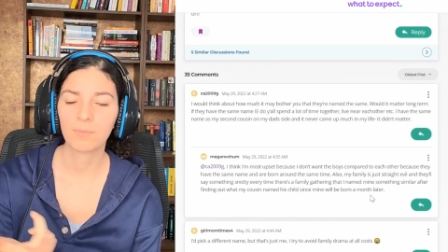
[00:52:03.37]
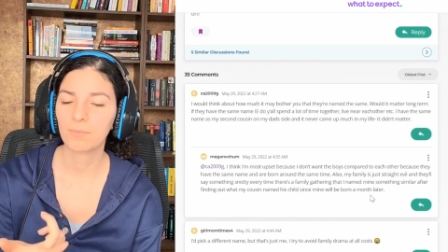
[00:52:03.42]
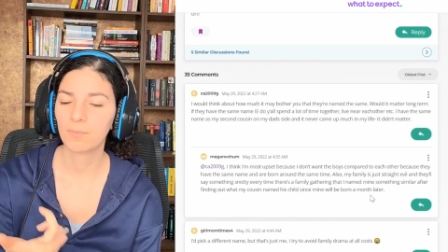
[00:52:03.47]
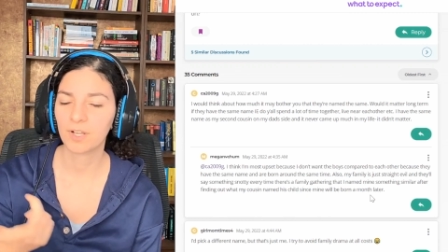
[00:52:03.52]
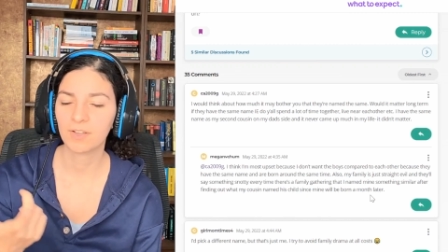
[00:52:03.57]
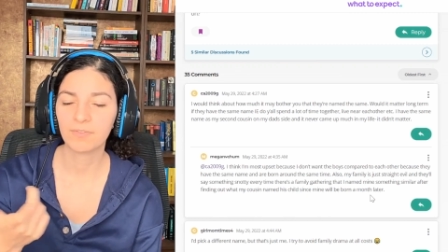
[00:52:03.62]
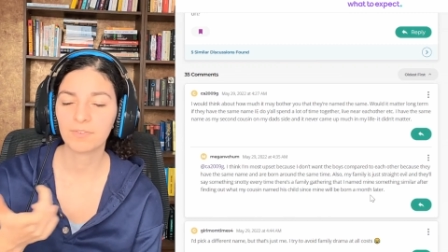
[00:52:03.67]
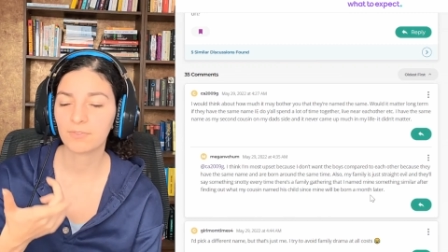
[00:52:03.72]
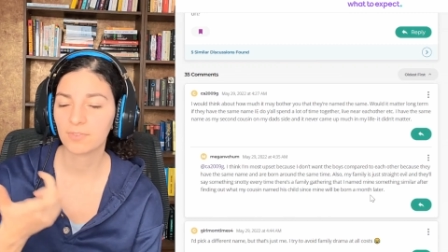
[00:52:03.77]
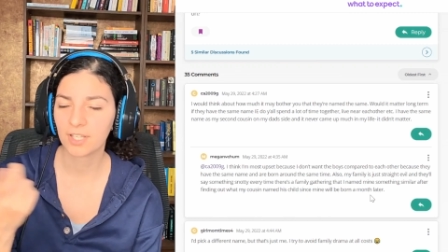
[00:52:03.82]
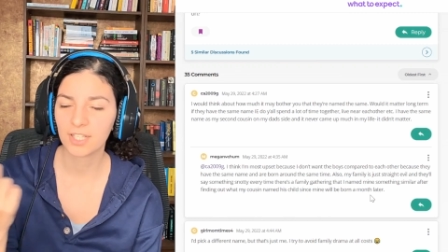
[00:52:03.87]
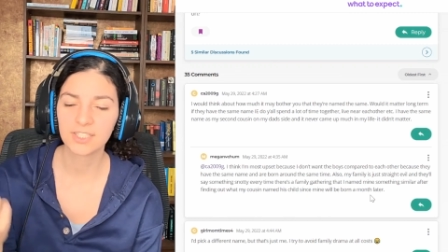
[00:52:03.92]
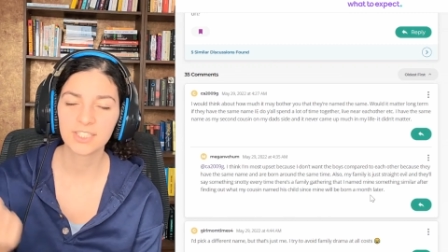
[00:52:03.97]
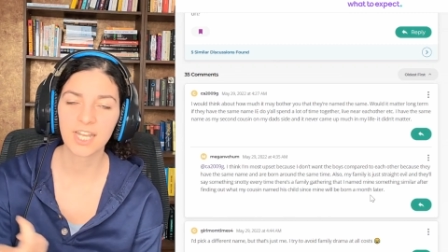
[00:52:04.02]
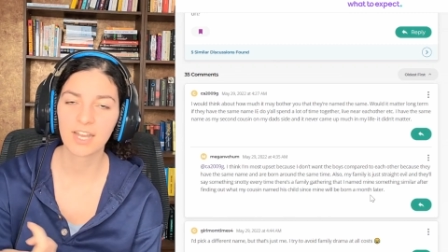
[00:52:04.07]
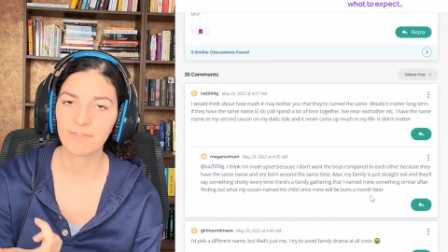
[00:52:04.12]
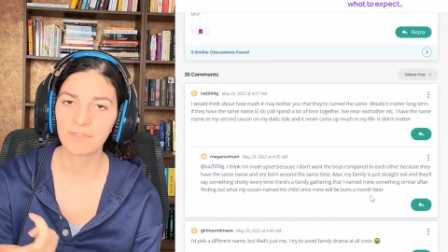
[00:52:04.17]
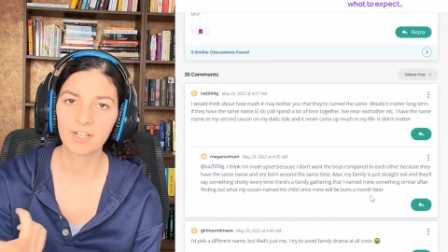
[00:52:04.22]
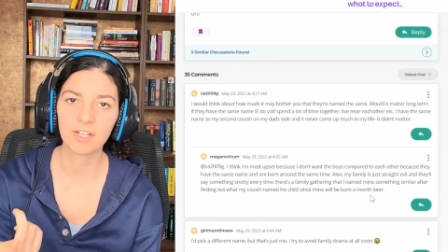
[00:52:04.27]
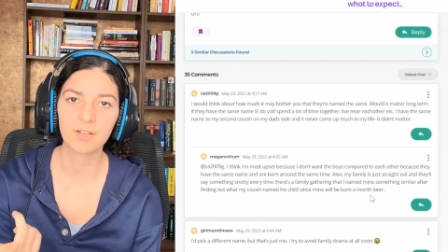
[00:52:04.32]
if he's
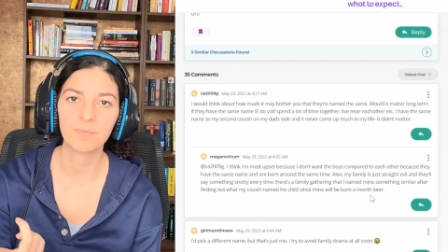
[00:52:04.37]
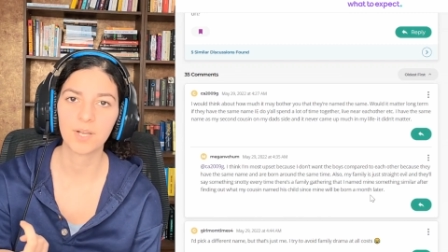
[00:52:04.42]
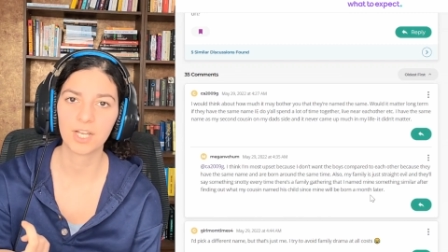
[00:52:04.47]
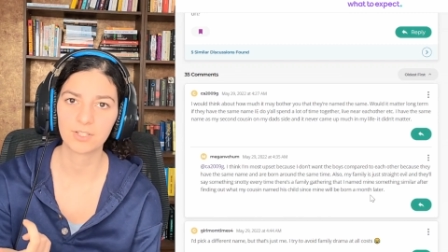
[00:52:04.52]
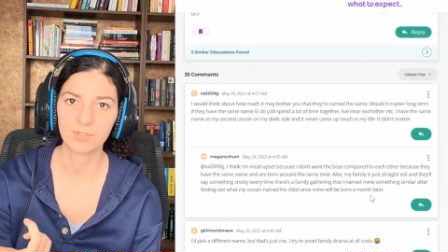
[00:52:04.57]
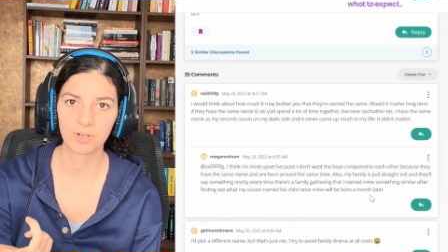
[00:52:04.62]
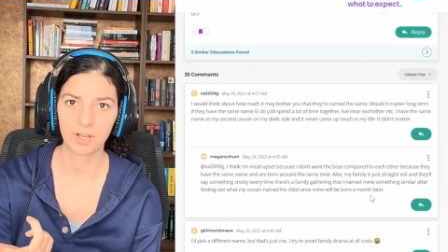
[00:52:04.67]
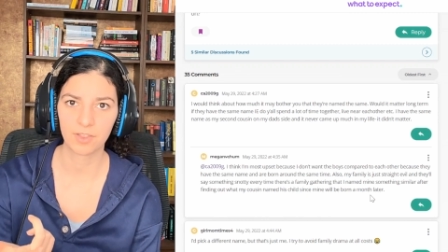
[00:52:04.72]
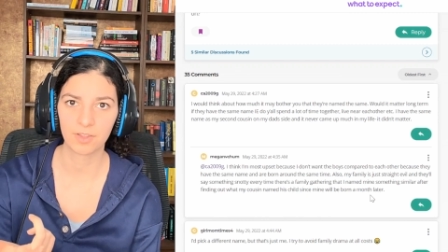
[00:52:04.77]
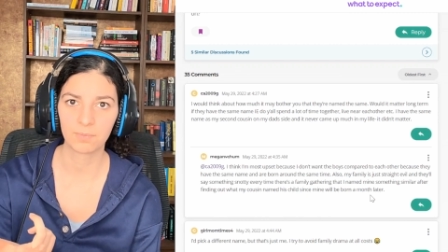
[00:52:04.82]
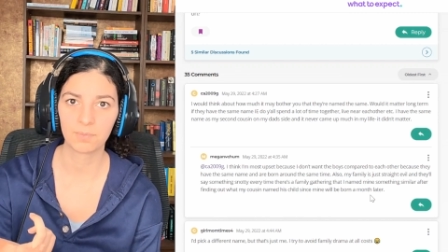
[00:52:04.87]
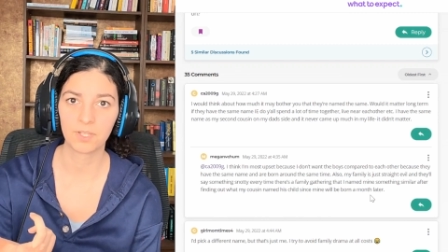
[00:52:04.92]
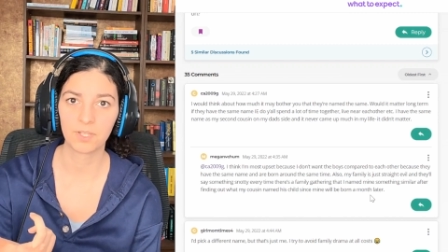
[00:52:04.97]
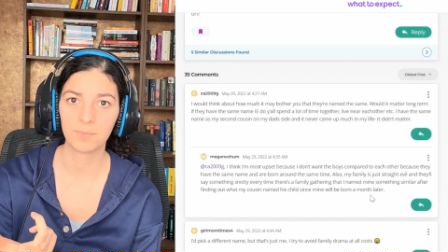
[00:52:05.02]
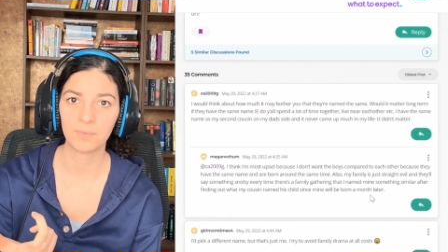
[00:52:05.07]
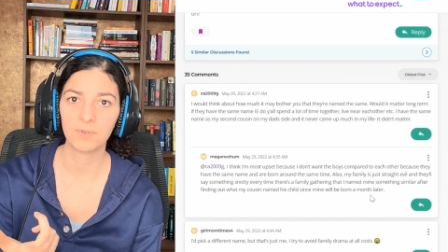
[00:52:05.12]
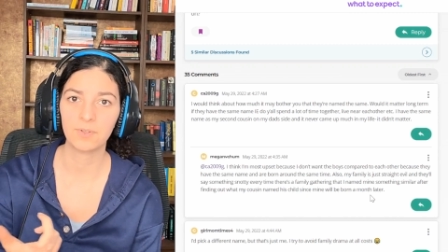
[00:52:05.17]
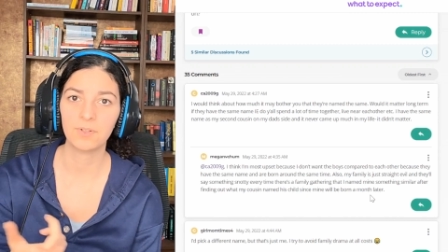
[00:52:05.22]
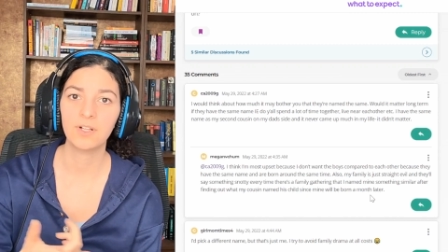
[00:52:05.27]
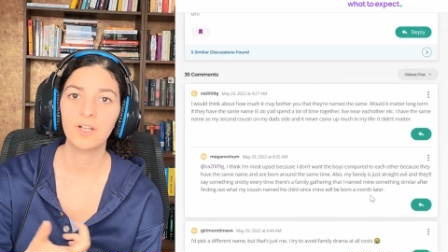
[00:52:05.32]
ever compared to other
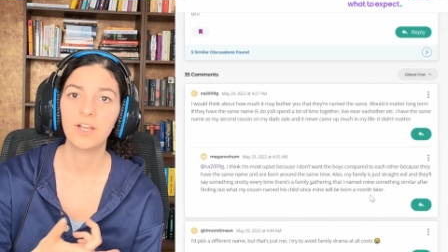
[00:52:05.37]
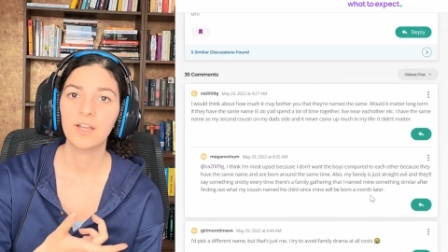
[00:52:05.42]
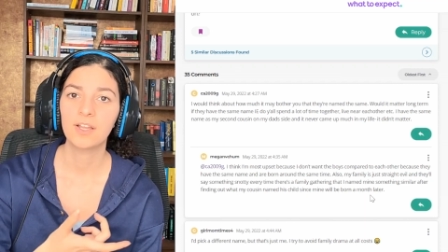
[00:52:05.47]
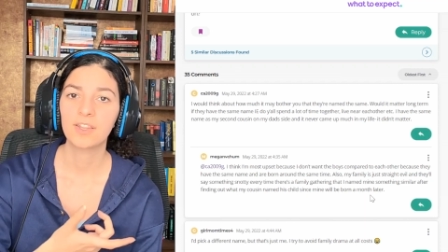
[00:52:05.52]
people,